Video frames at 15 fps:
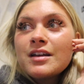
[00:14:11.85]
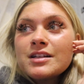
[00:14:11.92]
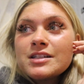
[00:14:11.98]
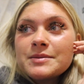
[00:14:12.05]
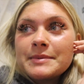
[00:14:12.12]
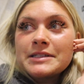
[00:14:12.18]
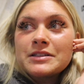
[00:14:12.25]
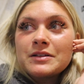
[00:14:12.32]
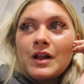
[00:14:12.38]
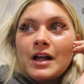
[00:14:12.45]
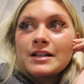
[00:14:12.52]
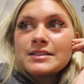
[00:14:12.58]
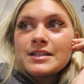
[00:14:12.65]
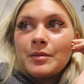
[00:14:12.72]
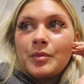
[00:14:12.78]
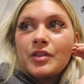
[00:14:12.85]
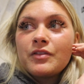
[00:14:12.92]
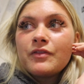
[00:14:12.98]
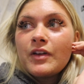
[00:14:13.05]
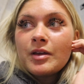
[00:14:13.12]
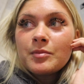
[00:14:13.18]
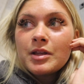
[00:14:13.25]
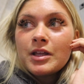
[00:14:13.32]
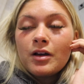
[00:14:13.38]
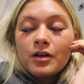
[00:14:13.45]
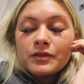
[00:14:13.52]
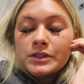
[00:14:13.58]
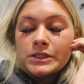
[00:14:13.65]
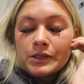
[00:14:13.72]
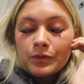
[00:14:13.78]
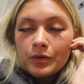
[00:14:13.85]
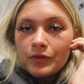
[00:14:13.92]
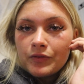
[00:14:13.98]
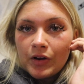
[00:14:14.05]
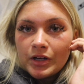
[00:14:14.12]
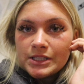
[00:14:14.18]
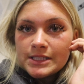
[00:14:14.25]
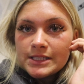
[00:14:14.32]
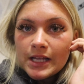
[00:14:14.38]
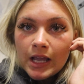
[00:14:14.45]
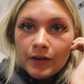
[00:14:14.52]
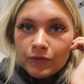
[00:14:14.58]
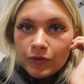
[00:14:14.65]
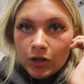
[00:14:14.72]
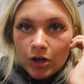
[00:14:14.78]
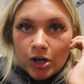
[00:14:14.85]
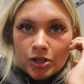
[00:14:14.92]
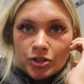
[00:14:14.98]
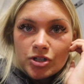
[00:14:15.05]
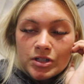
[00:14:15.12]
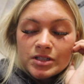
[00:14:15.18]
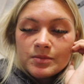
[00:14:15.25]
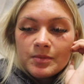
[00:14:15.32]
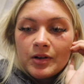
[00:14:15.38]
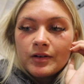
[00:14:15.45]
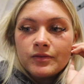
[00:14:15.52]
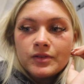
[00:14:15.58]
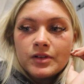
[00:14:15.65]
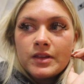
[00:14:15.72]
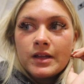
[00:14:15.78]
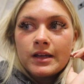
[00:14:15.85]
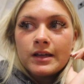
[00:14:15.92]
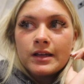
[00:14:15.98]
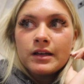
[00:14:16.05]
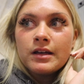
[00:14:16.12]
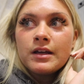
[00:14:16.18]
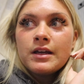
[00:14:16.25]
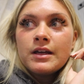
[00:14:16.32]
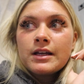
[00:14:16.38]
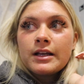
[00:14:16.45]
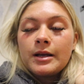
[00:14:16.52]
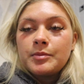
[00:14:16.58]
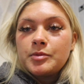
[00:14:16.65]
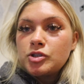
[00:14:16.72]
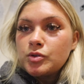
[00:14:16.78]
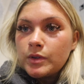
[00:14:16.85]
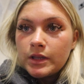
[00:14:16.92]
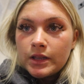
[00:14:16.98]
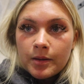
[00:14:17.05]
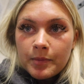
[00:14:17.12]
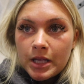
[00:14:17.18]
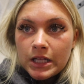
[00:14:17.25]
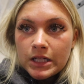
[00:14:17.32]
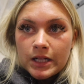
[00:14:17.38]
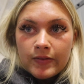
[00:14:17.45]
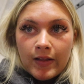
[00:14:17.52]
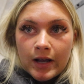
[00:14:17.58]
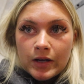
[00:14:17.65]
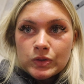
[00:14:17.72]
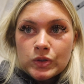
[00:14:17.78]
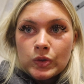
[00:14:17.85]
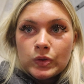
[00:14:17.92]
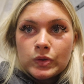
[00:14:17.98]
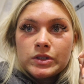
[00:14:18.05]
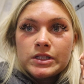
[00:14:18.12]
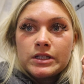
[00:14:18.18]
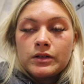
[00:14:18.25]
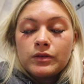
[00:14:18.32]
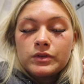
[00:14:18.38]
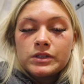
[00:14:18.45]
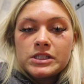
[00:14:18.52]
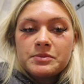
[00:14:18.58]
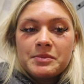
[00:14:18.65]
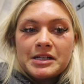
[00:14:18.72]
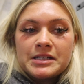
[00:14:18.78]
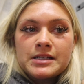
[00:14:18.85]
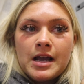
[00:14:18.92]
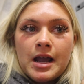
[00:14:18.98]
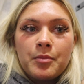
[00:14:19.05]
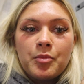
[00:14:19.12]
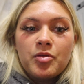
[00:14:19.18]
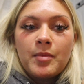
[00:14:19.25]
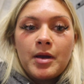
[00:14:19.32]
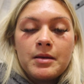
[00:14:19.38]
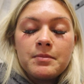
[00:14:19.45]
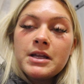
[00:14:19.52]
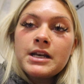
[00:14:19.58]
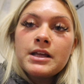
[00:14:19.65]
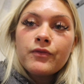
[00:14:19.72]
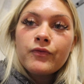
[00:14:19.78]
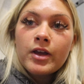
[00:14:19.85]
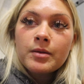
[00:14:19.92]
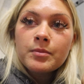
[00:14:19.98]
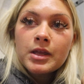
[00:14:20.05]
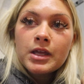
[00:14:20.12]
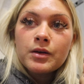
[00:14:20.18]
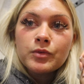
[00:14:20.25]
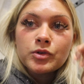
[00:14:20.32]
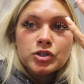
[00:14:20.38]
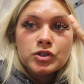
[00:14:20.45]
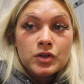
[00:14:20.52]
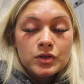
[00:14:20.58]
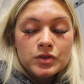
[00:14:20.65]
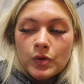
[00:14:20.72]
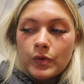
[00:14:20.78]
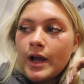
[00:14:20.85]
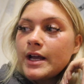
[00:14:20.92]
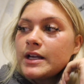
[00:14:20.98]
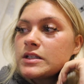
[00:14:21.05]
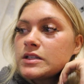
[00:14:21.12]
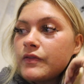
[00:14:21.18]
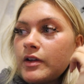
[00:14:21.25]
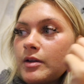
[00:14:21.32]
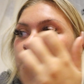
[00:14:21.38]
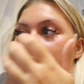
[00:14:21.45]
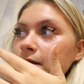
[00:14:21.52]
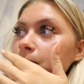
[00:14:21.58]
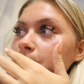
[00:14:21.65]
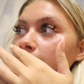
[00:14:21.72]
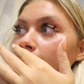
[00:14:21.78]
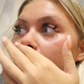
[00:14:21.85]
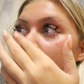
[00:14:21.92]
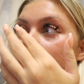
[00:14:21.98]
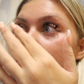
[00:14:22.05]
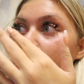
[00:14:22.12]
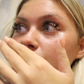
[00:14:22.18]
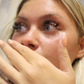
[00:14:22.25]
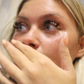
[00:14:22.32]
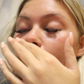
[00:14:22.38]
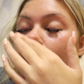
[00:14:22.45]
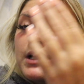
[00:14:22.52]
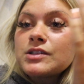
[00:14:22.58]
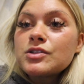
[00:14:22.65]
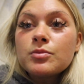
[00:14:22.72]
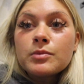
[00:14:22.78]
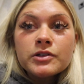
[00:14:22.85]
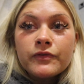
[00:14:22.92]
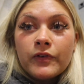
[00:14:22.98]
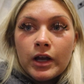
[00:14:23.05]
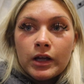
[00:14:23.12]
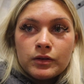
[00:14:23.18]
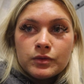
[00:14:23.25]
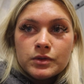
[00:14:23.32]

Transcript: Spent a lot of time with family. Obviously, we were very safe and cautious about everything. Kept it to a limit in the households and only spent time with my immediate family, which is also Kyle's family. So I had so much fun.